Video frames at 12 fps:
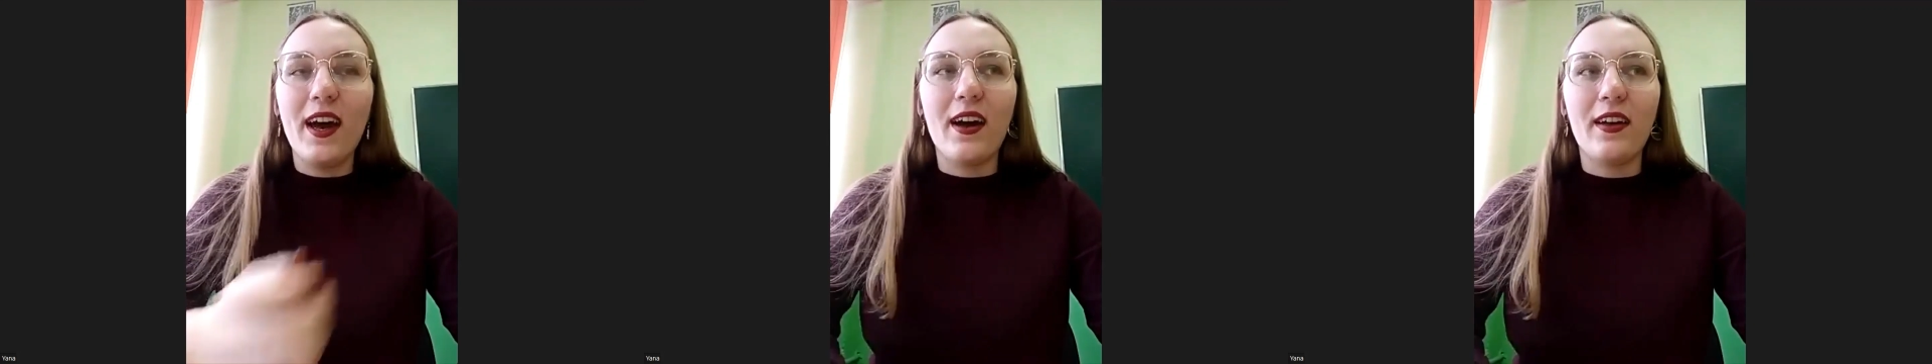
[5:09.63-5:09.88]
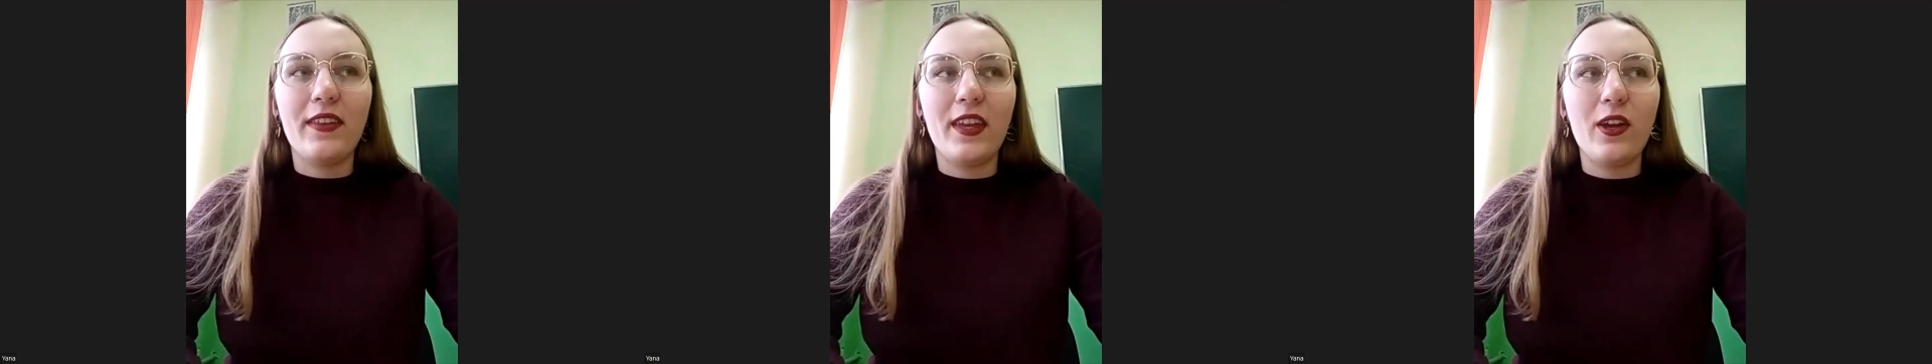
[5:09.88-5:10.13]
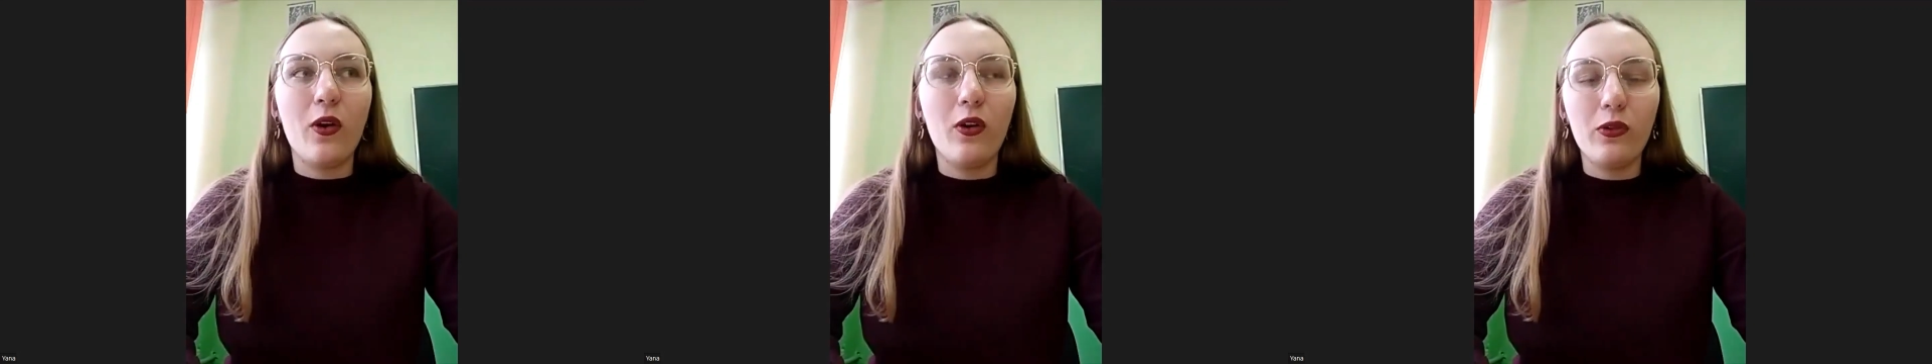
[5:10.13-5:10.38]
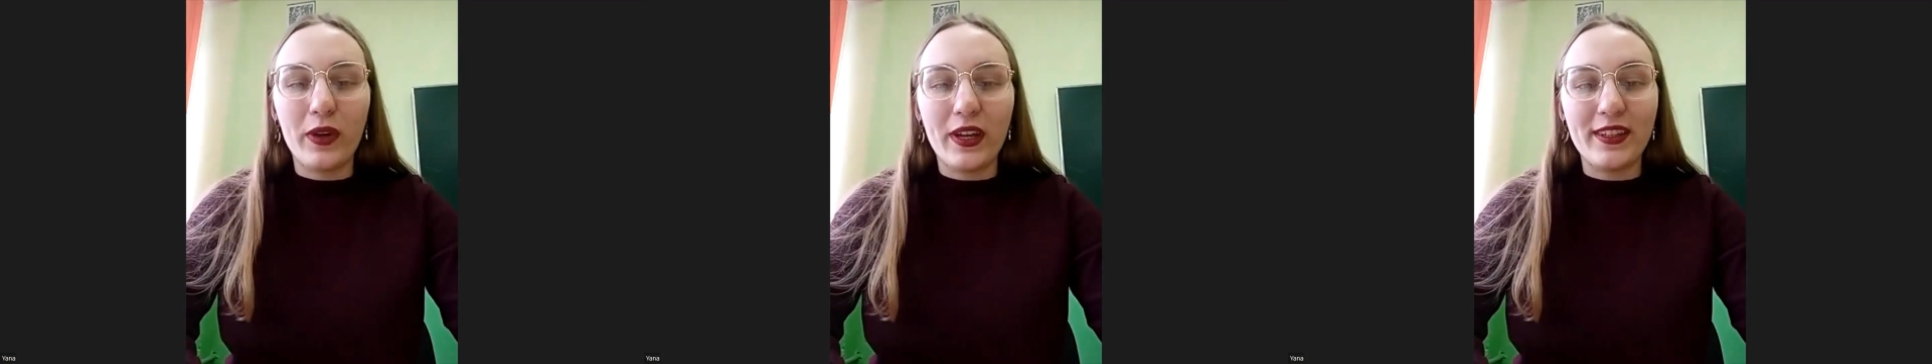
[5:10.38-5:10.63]
they
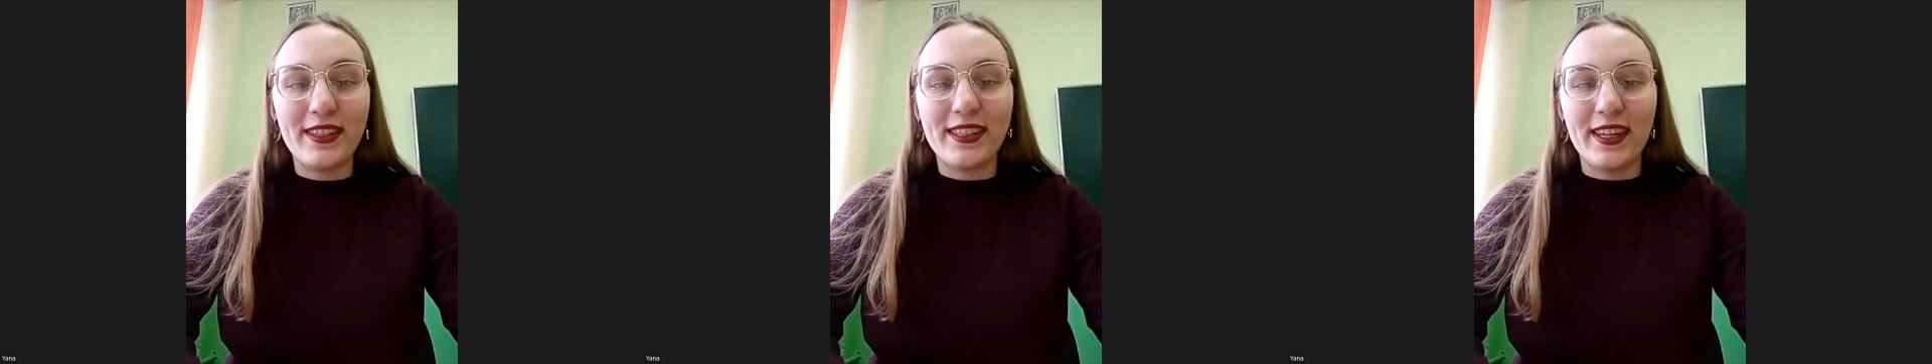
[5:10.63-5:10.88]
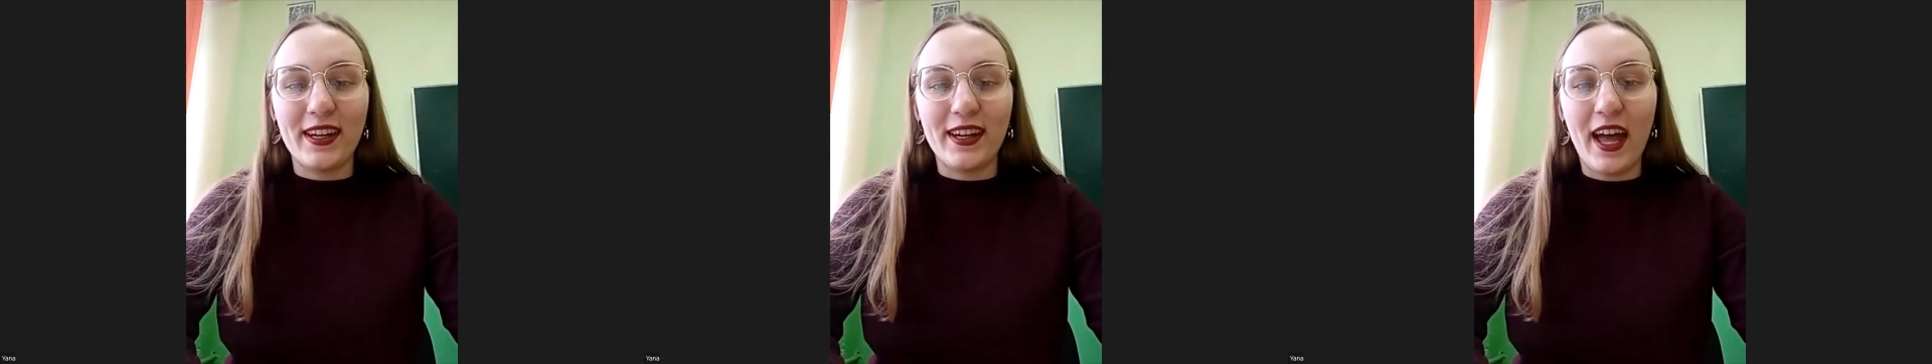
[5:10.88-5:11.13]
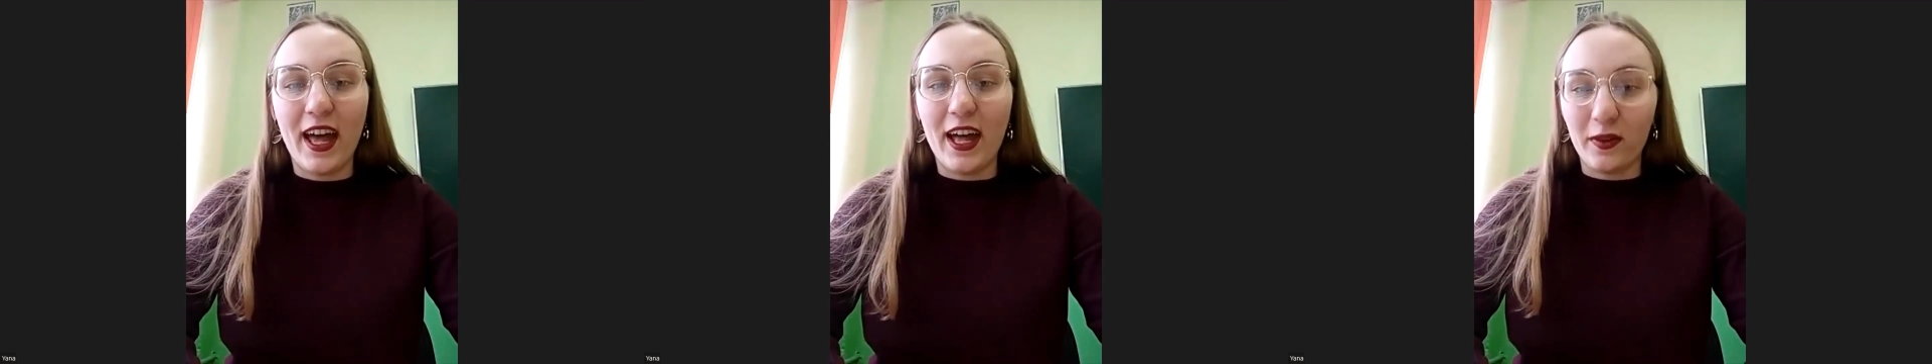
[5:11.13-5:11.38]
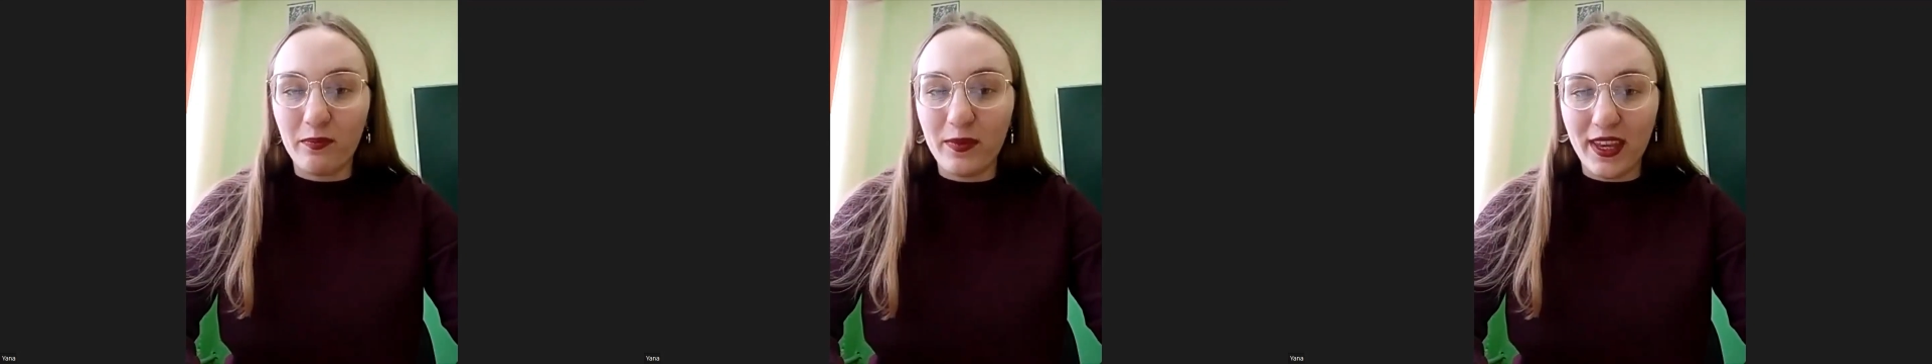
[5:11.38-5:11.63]
always help
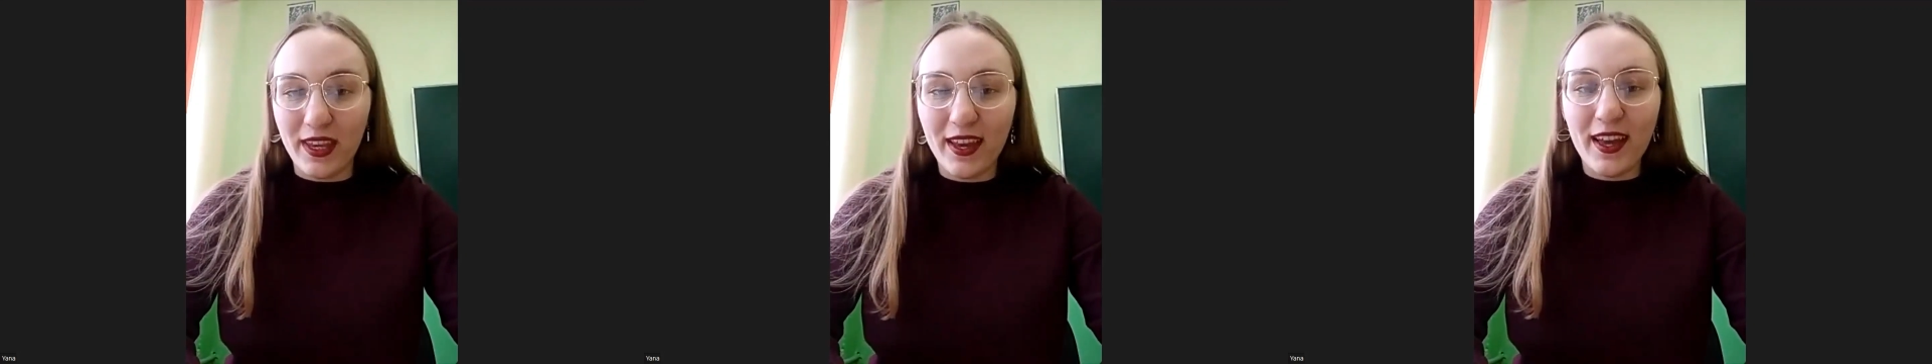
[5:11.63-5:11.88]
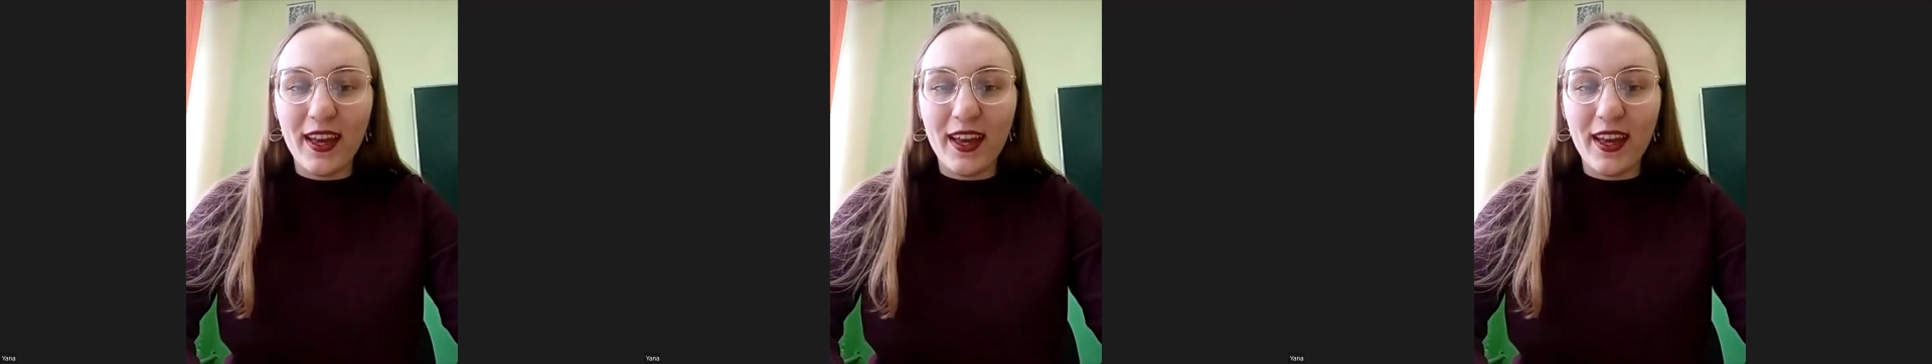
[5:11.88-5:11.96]
me.